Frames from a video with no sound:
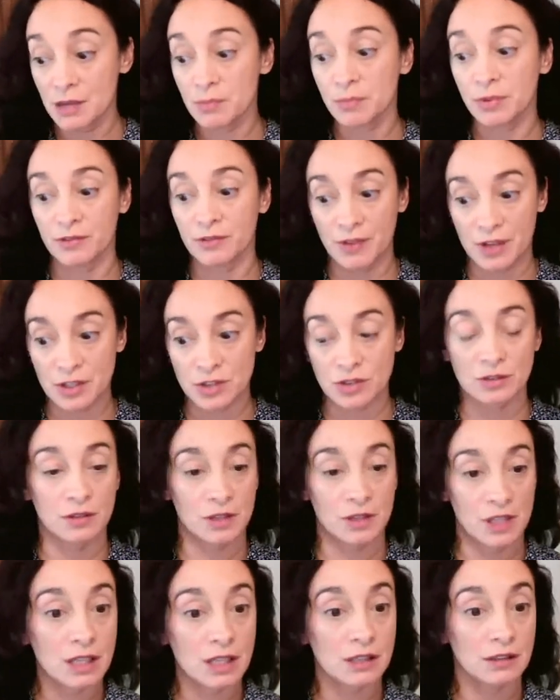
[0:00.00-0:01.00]
professional,
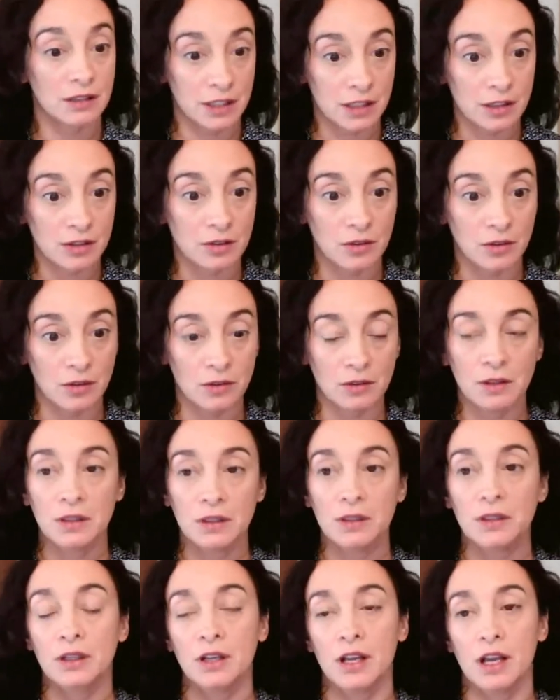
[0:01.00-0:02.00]
the clinical
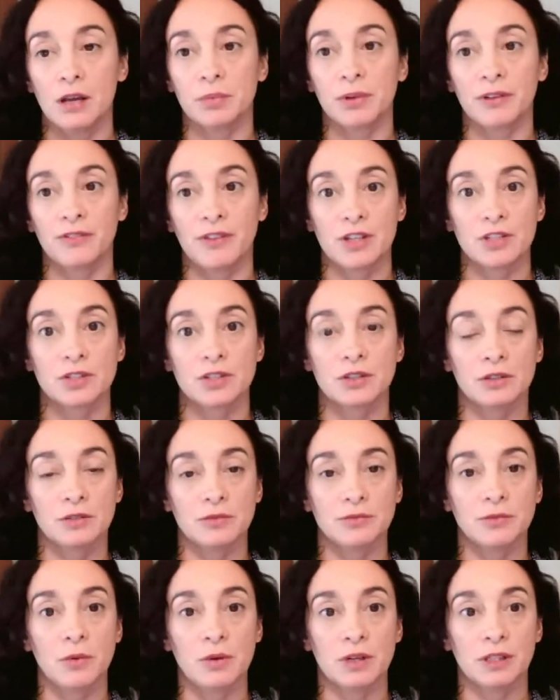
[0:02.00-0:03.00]
professional
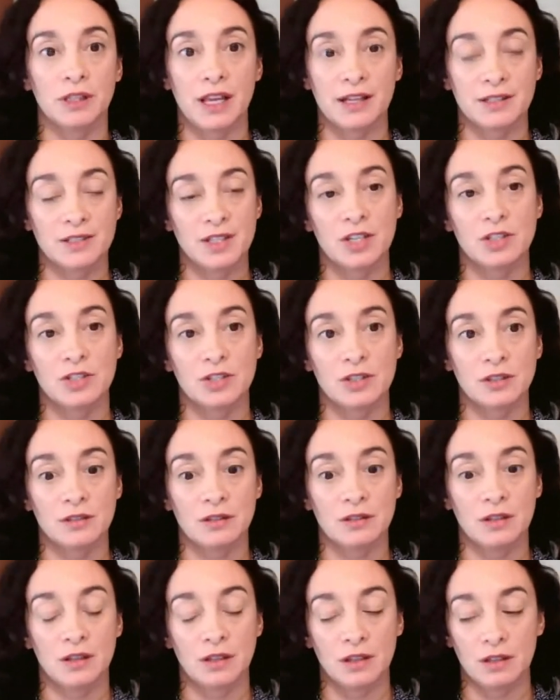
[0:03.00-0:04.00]
for
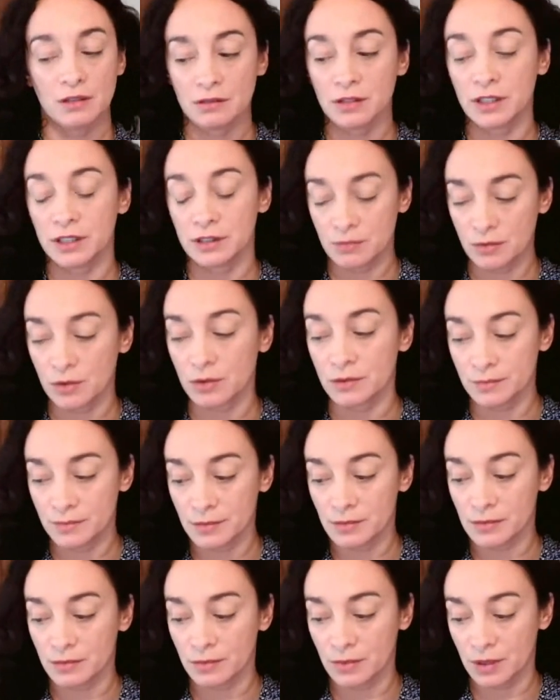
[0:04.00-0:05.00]
lactation clinic, or
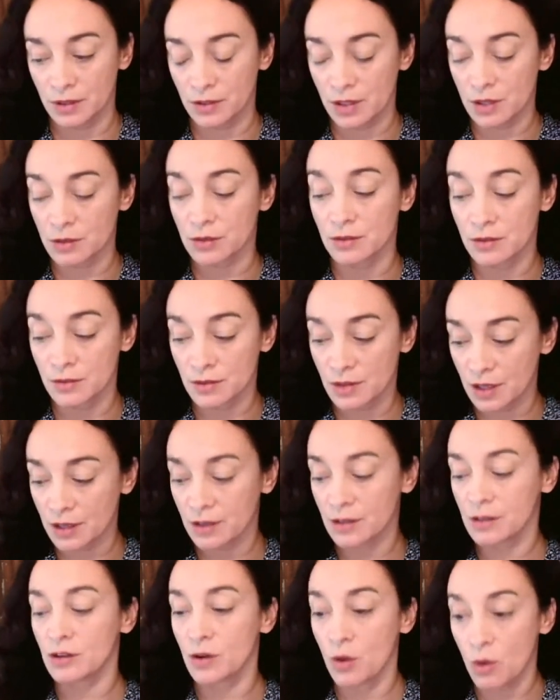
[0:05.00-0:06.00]

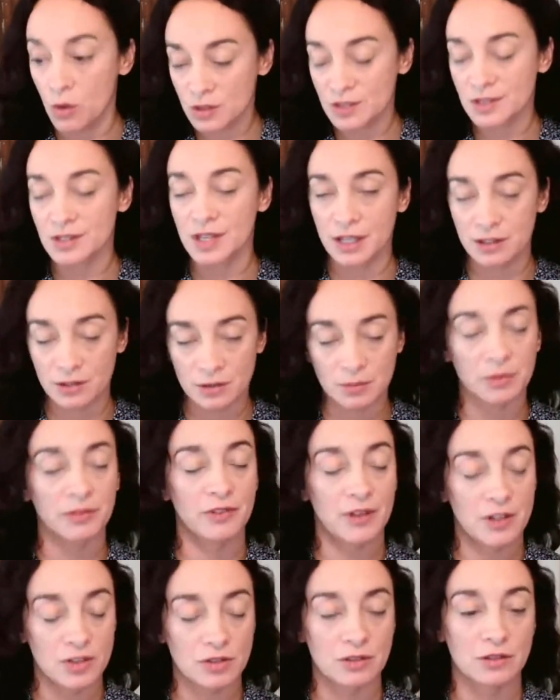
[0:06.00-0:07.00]
the gold standard
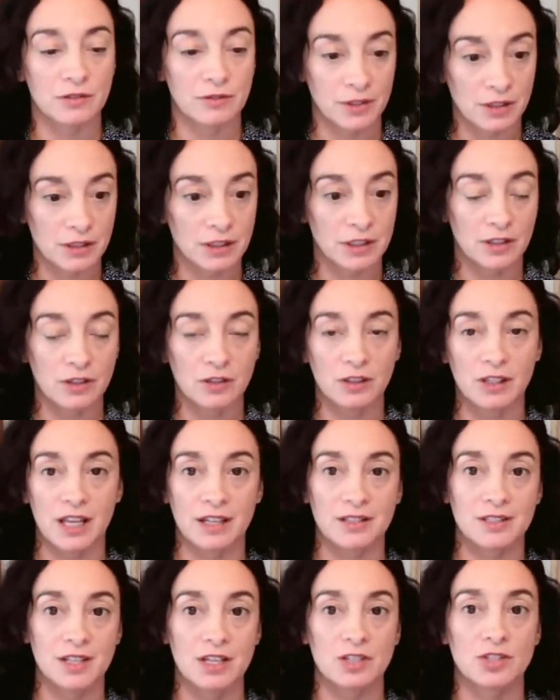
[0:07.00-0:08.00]
professional for clinical
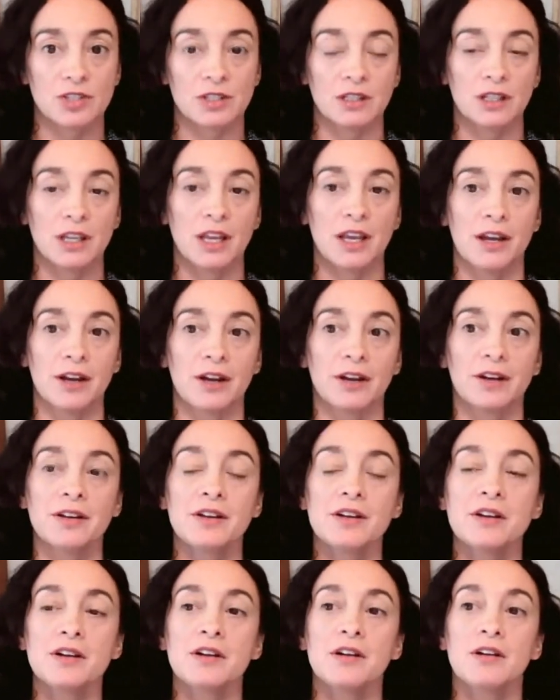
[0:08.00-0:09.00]
lactation care,
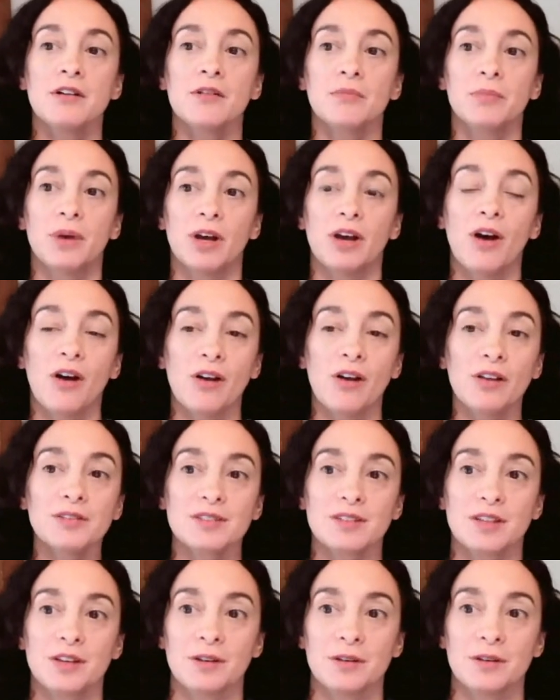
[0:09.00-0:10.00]
but
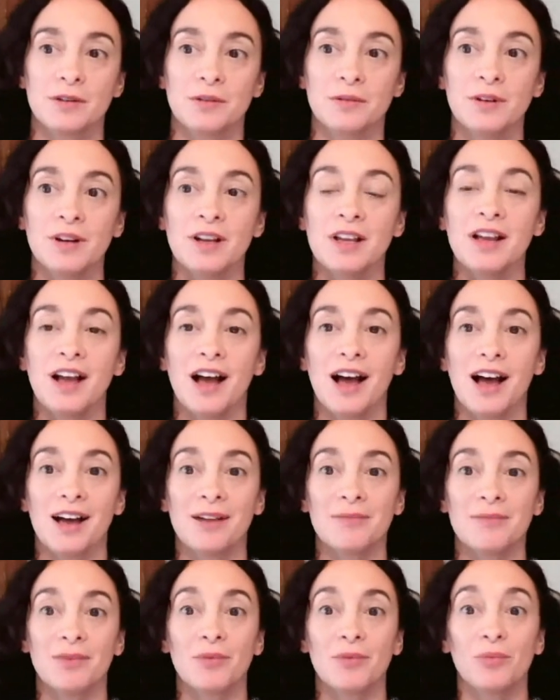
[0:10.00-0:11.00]
also
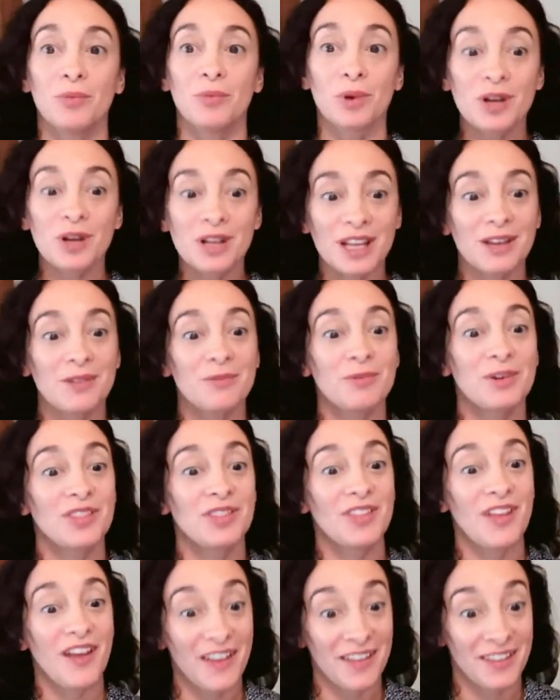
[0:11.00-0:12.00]
working with
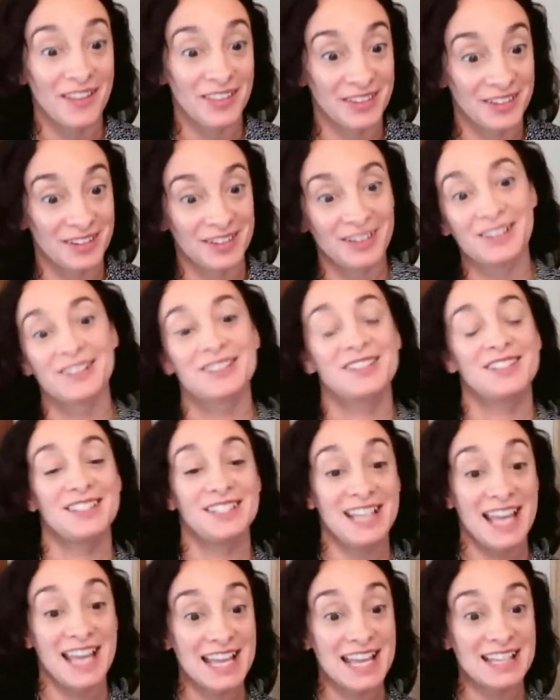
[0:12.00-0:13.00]
other
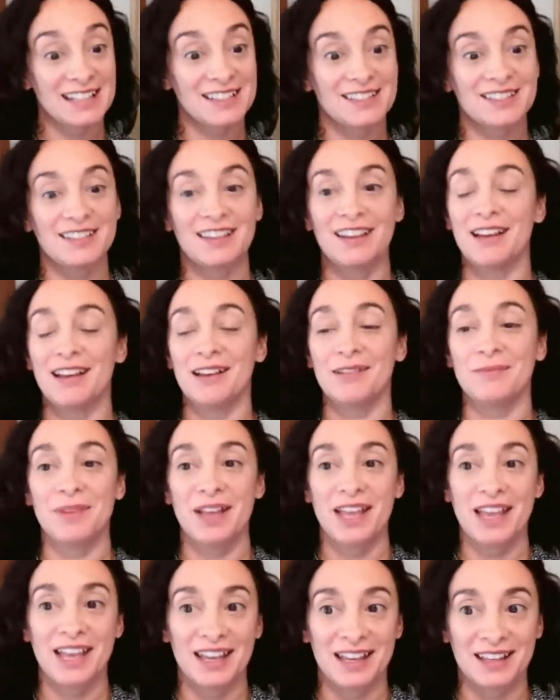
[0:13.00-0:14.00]
states
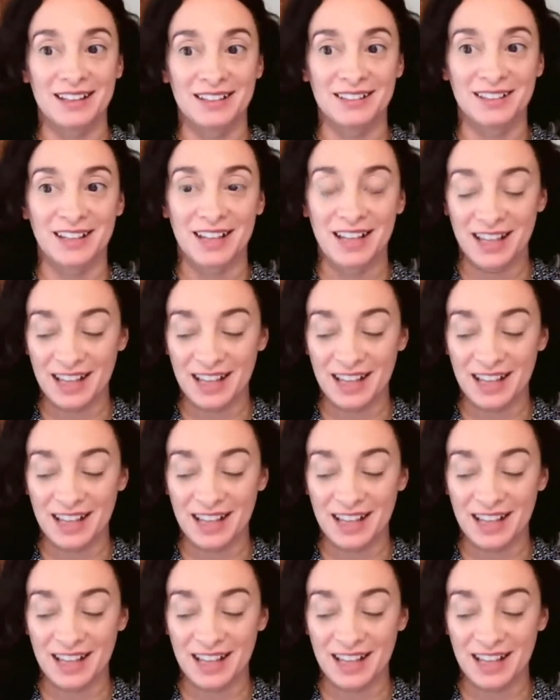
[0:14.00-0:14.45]
and